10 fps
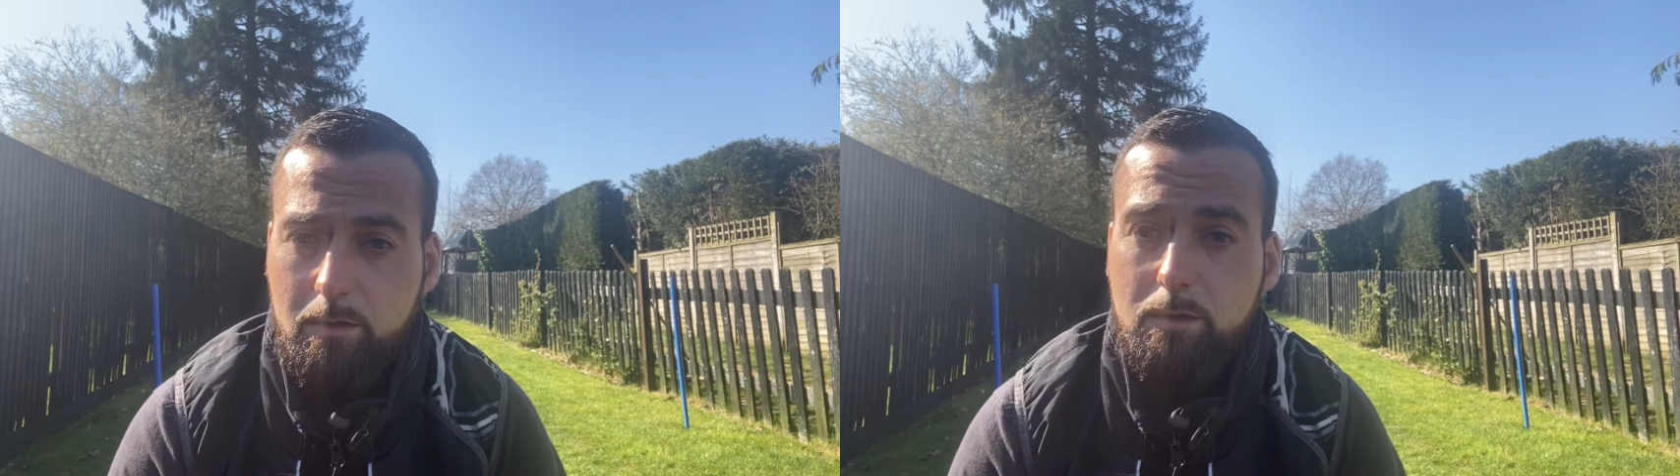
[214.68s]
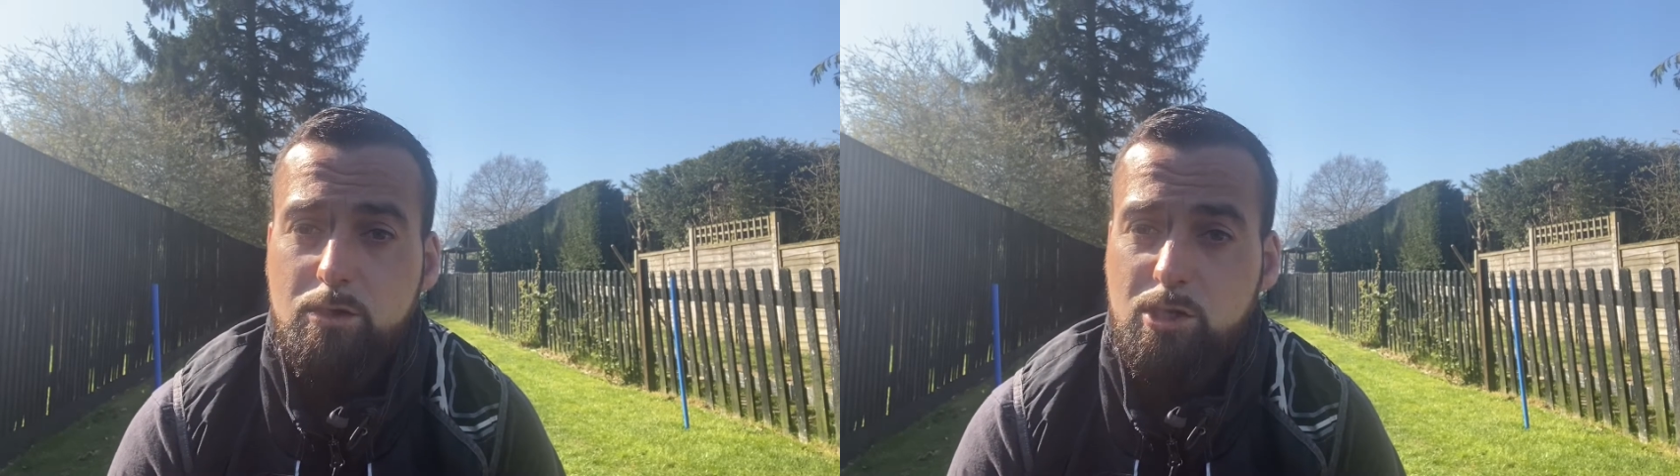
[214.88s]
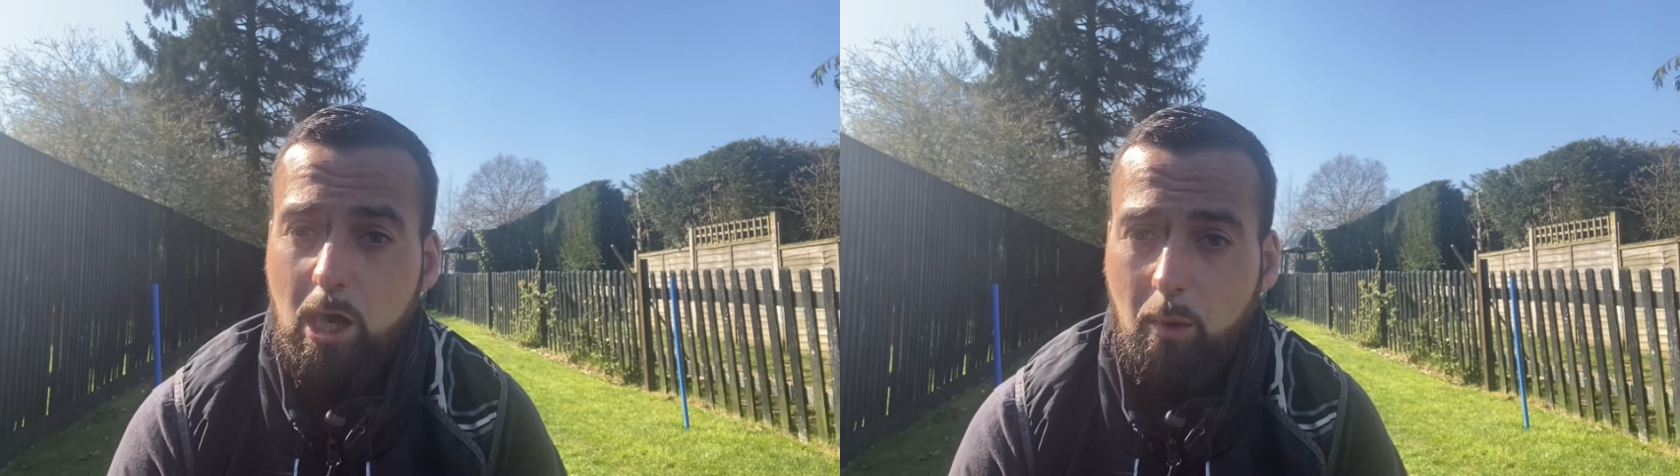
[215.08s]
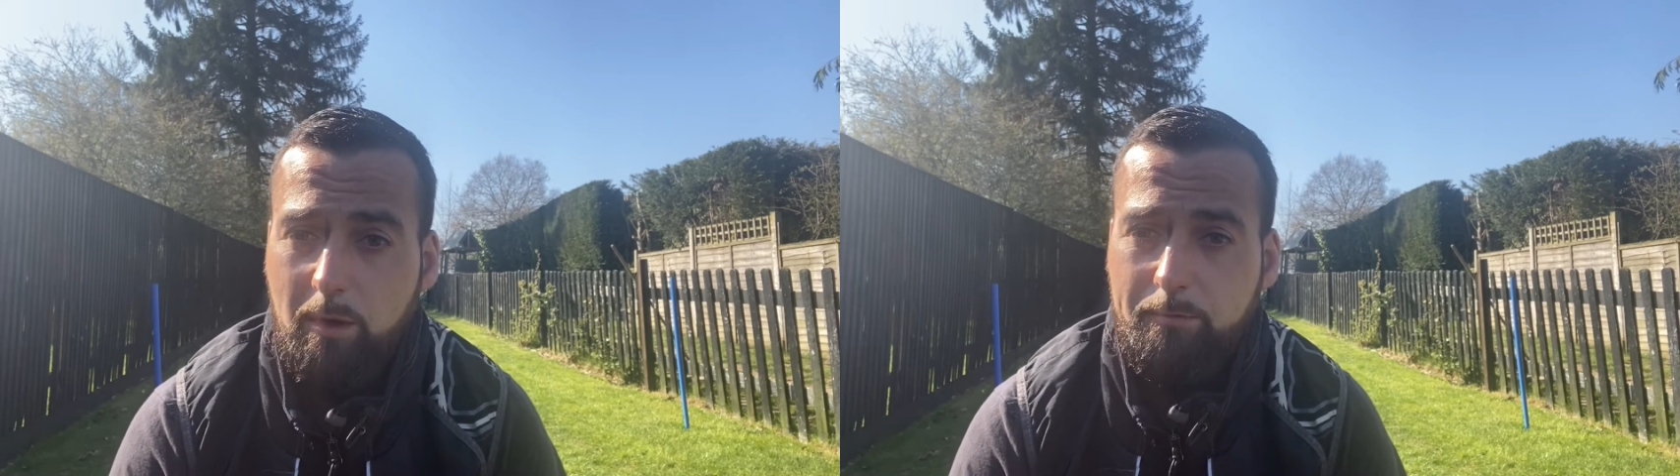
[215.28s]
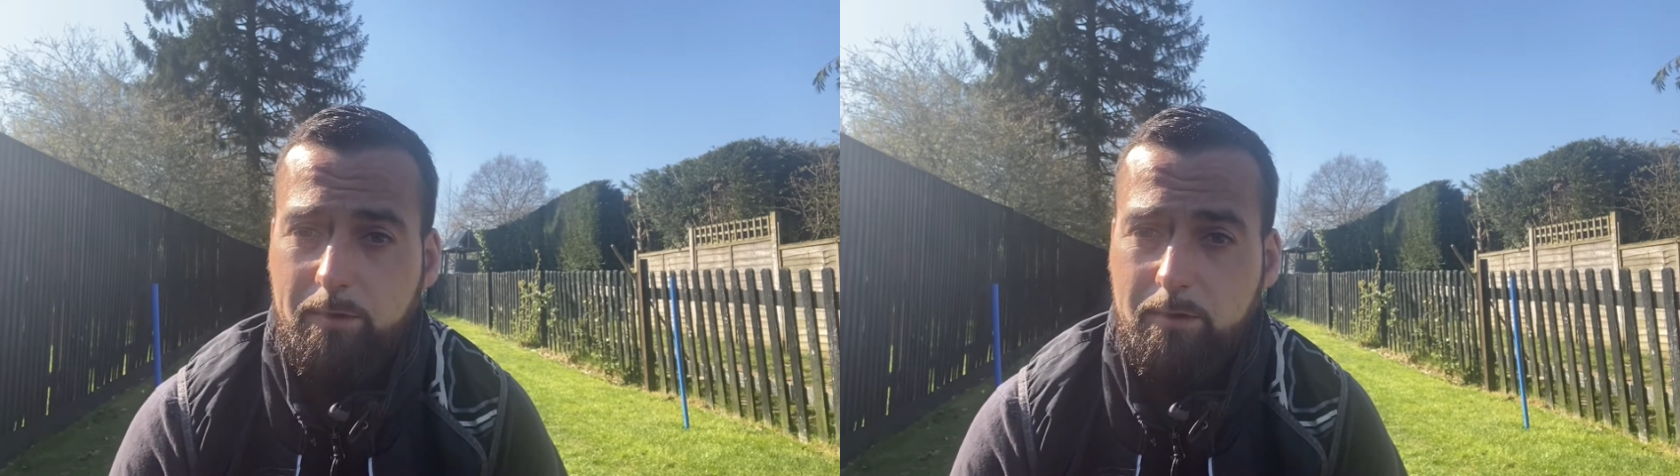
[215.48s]

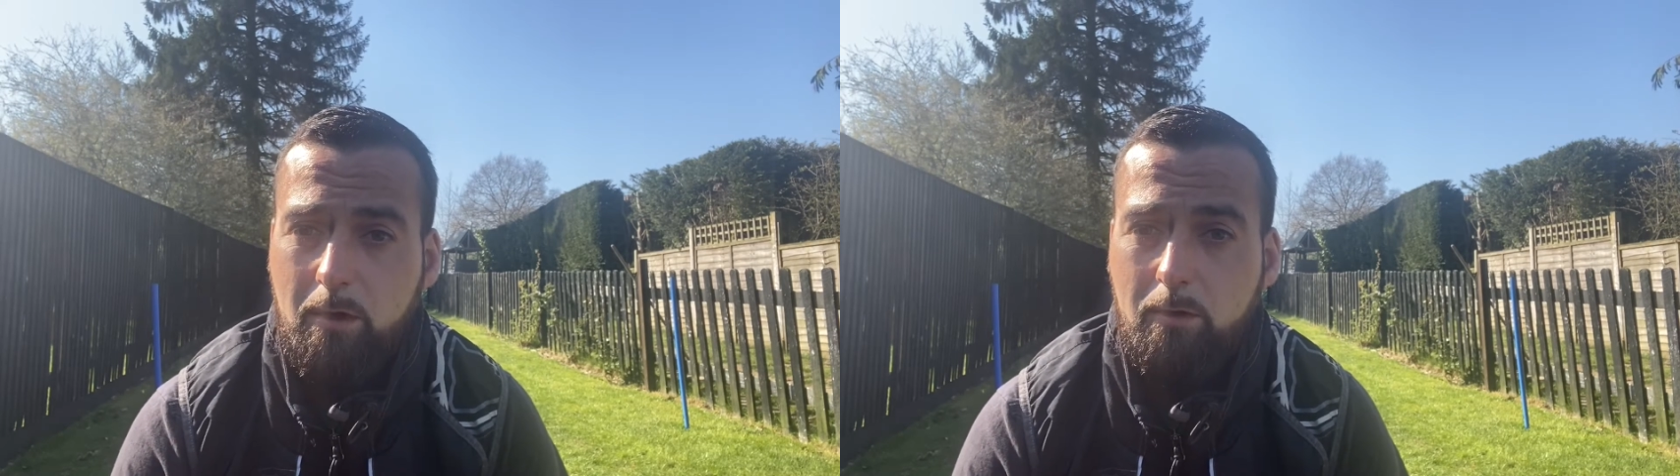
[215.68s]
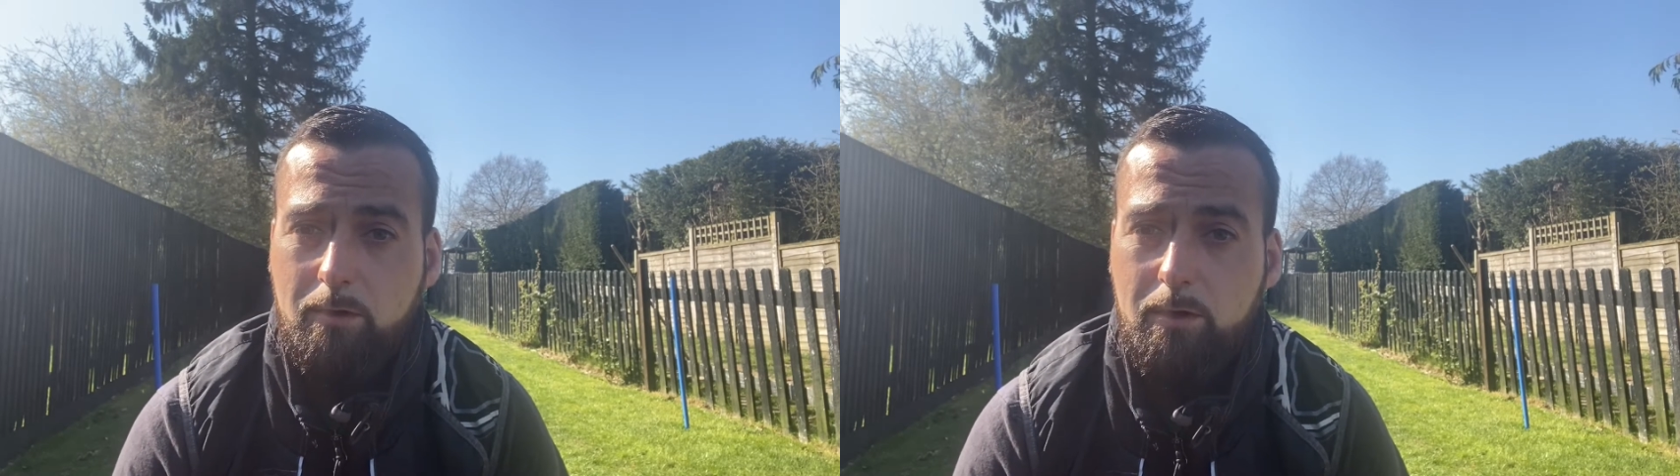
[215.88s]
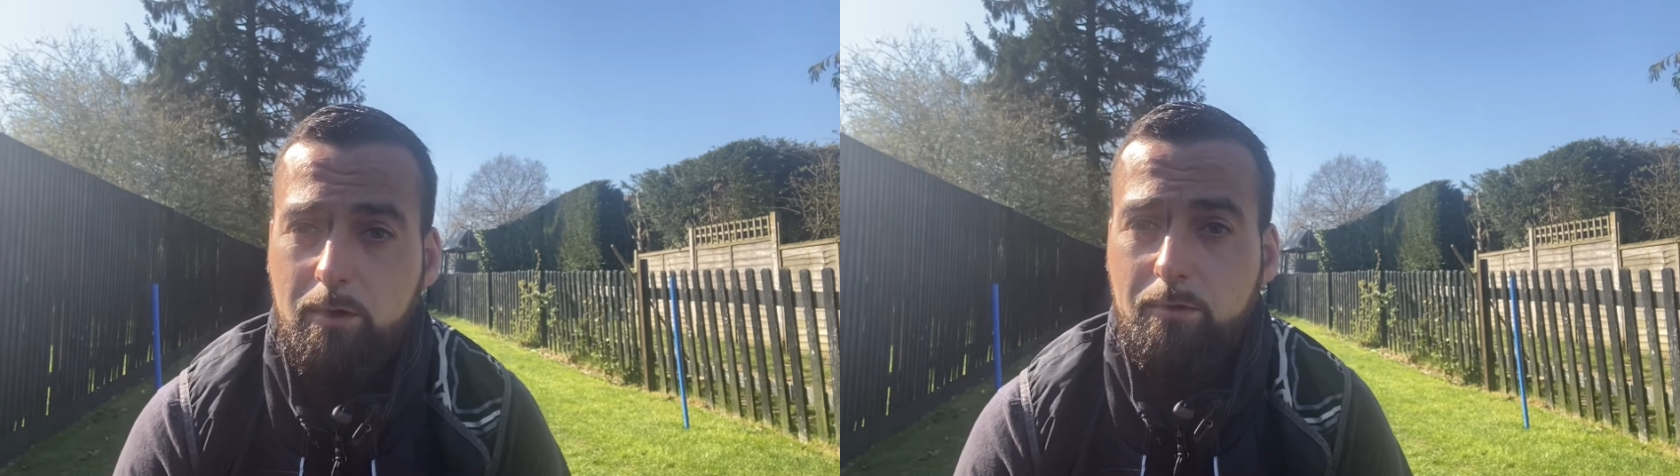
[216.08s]
slower for the dog